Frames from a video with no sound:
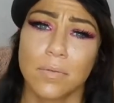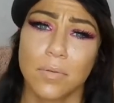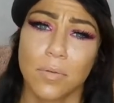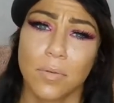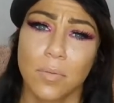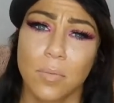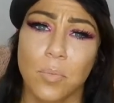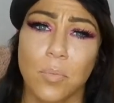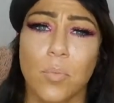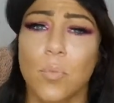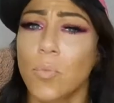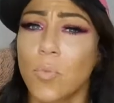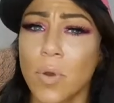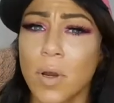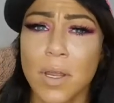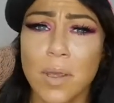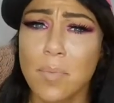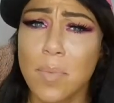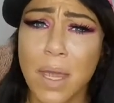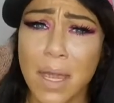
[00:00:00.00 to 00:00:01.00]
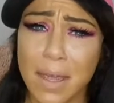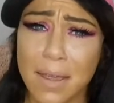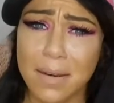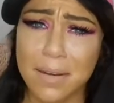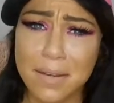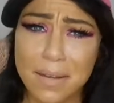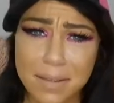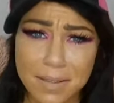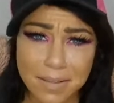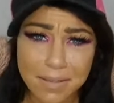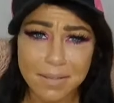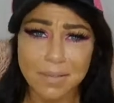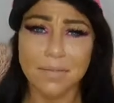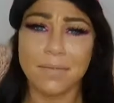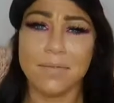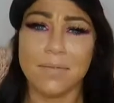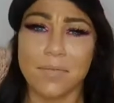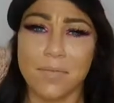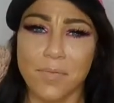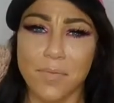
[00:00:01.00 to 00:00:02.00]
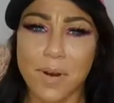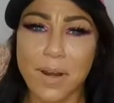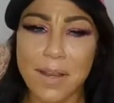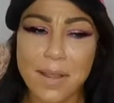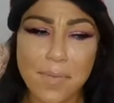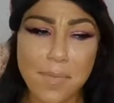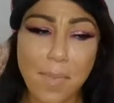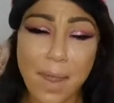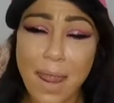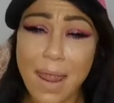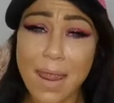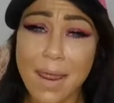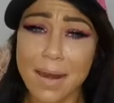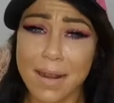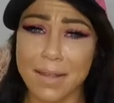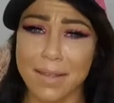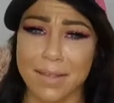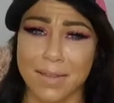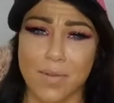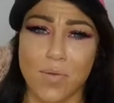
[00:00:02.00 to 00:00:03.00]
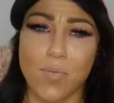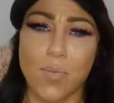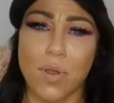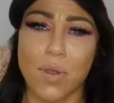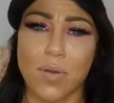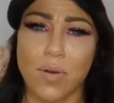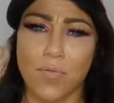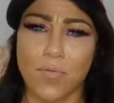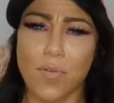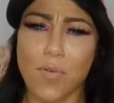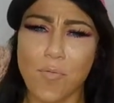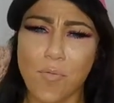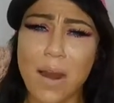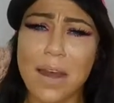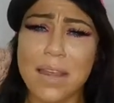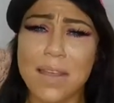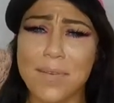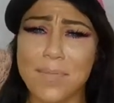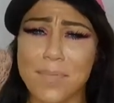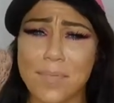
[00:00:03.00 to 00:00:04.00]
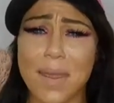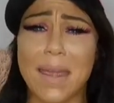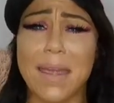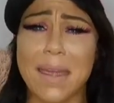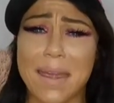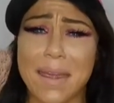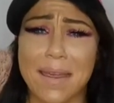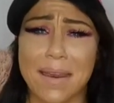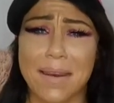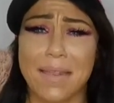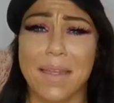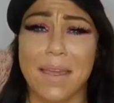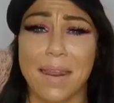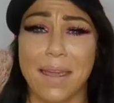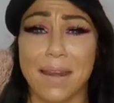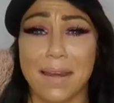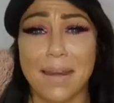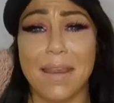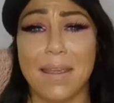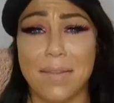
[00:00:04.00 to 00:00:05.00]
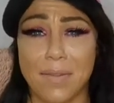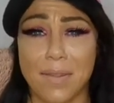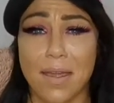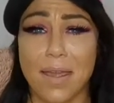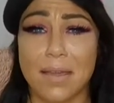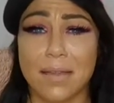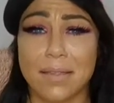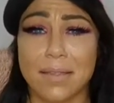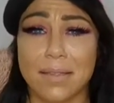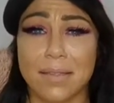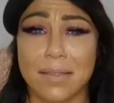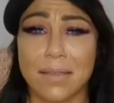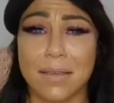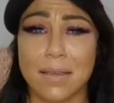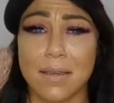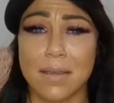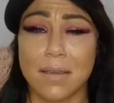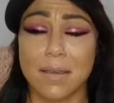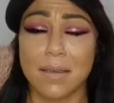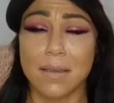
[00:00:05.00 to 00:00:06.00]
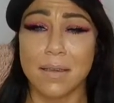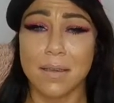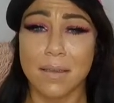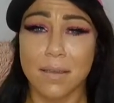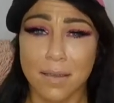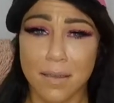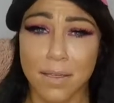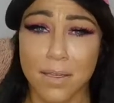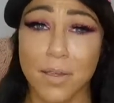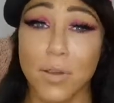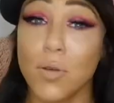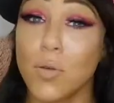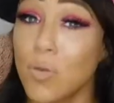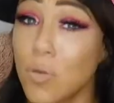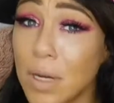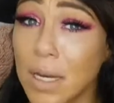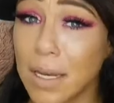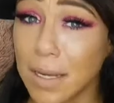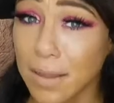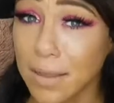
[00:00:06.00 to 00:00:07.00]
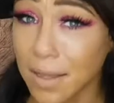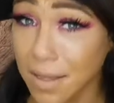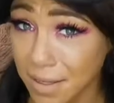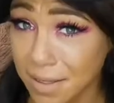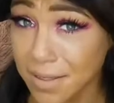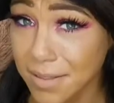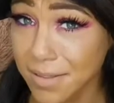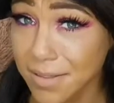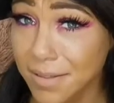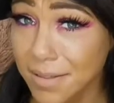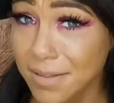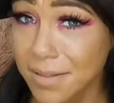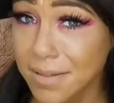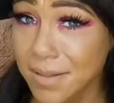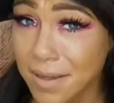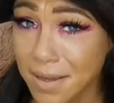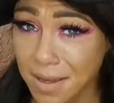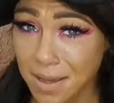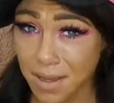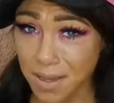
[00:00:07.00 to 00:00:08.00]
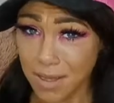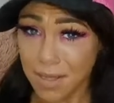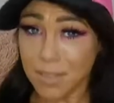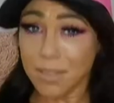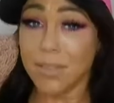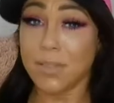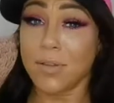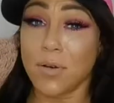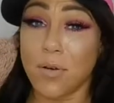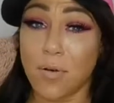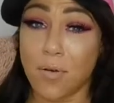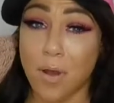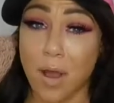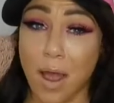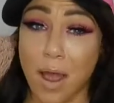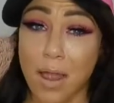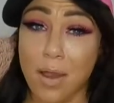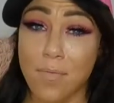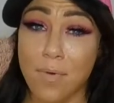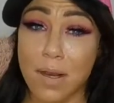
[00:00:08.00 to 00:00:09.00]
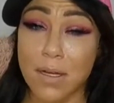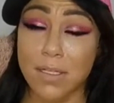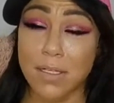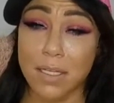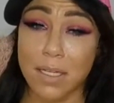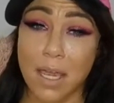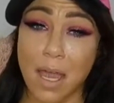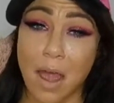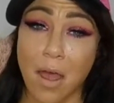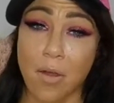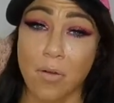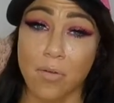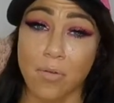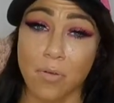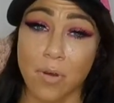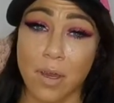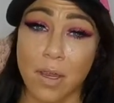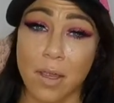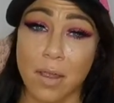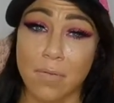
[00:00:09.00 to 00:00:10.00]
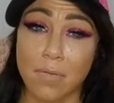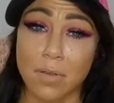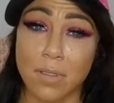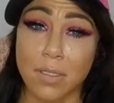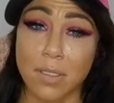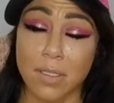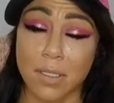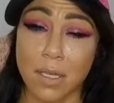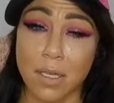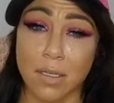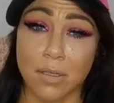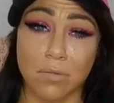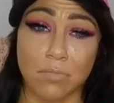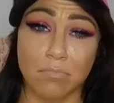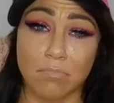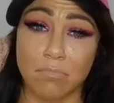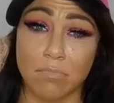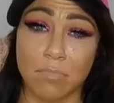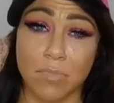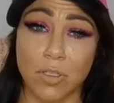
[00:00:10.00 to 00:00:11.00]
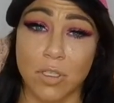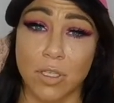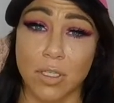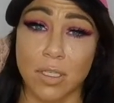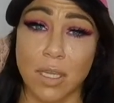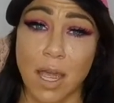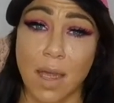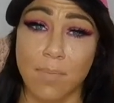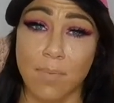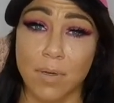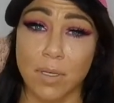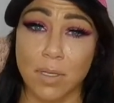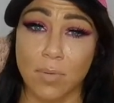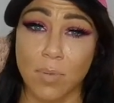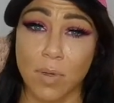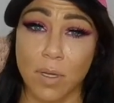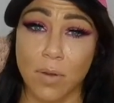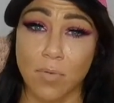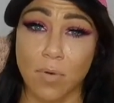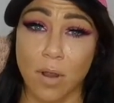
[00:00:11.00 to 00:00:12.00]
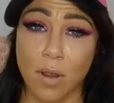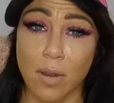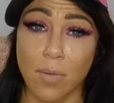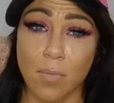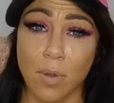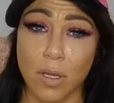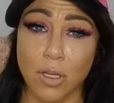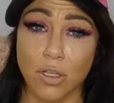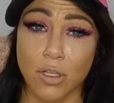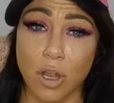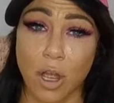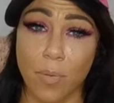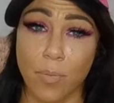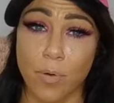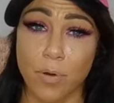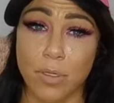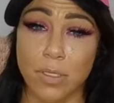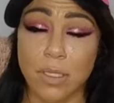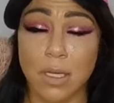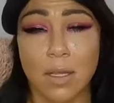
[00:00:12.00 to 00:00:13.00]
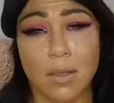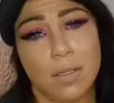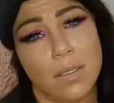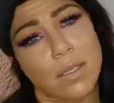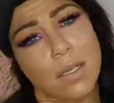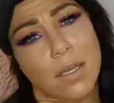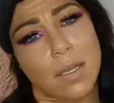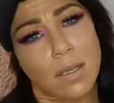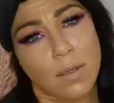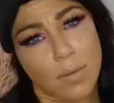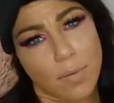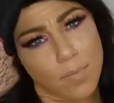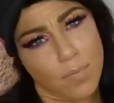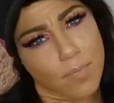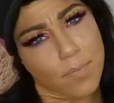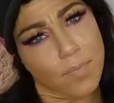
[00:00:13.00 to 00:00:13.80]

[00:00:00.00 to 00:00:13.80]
what do you mean? What do you mean it's so beautiful? What do you mean that I need this? You need this. So I went to Calgary. I was just happened to be walking by Shoppers. And I was like,